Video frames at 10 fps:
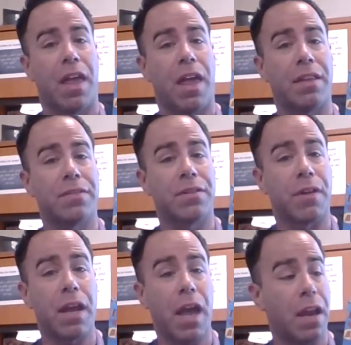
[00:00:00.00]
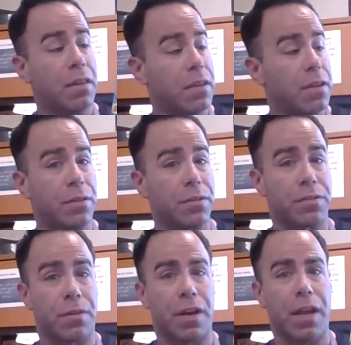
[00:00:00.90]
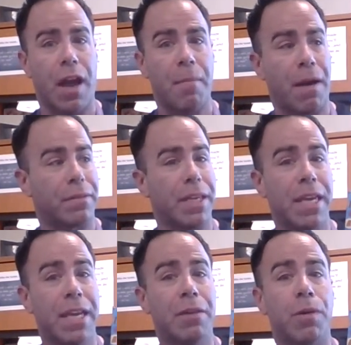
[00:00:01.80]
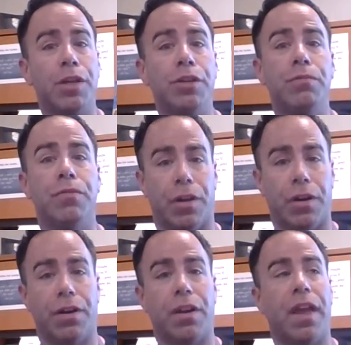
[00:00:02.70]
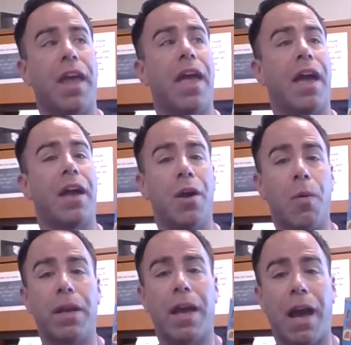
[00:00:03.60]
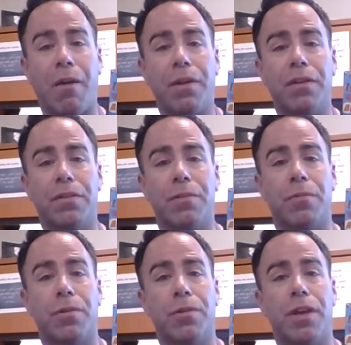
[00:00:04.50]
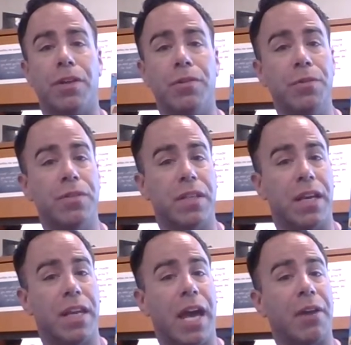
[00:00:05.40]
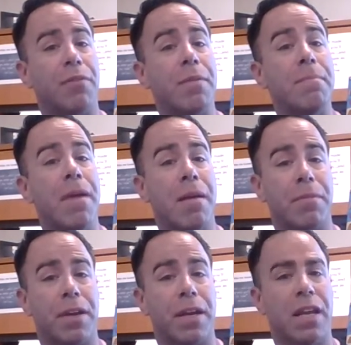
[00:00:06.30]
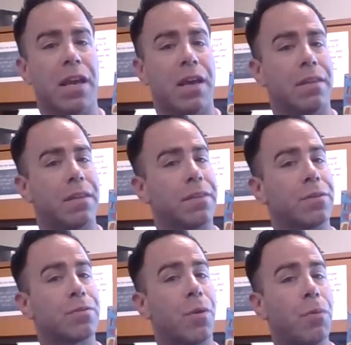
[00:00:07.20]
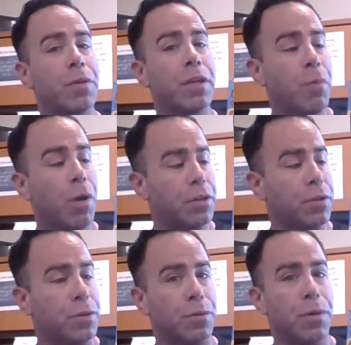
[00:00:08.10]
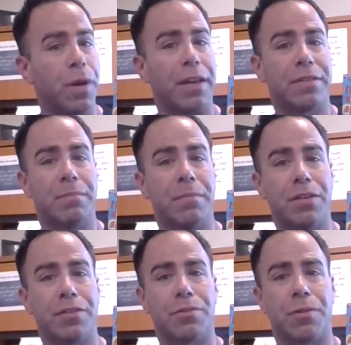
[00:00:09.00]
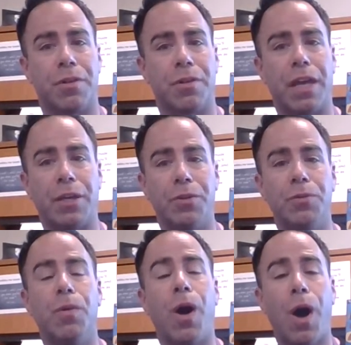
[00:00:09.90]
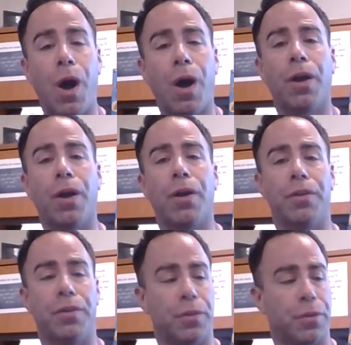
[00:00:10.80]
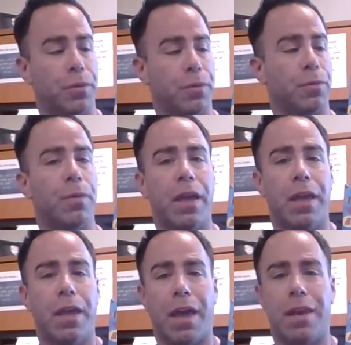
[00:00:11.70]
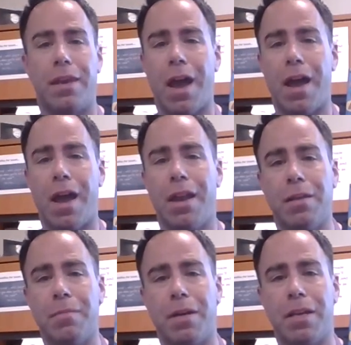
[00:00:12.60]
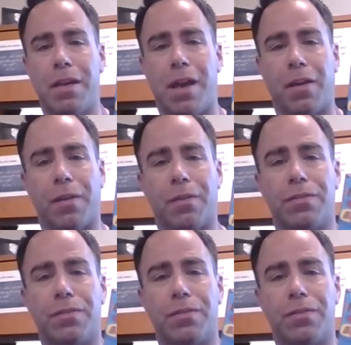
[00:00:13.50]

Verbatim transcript: and it's a great end of the year story about taking what you learned and going out into the world and using it, and remembering that there's only one you, and to make sure that you are you and not anybody else. So take a look